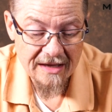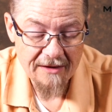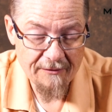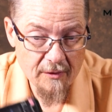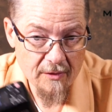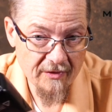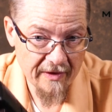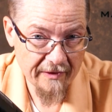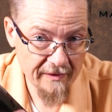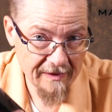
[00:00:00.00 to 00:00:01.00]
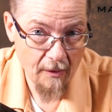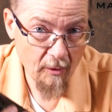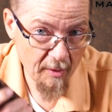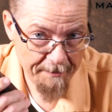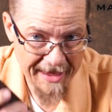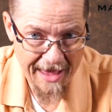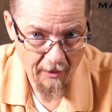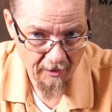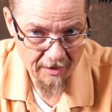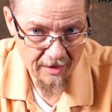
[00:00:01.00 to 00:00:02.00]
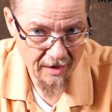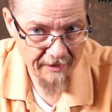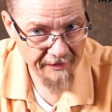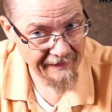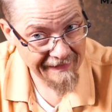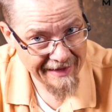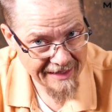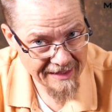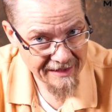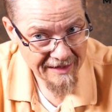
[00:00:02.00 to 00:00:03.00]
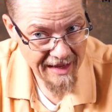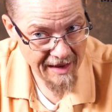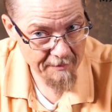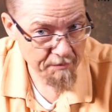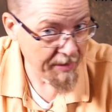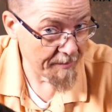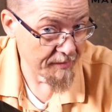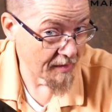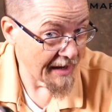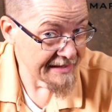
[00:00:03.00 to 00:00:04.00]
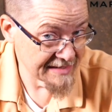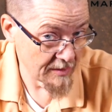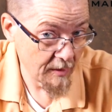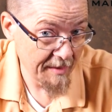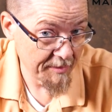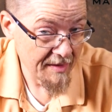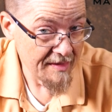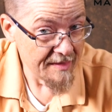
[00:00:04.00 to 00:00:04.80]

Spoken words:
if you use a lower power on the light and bump your ISO up.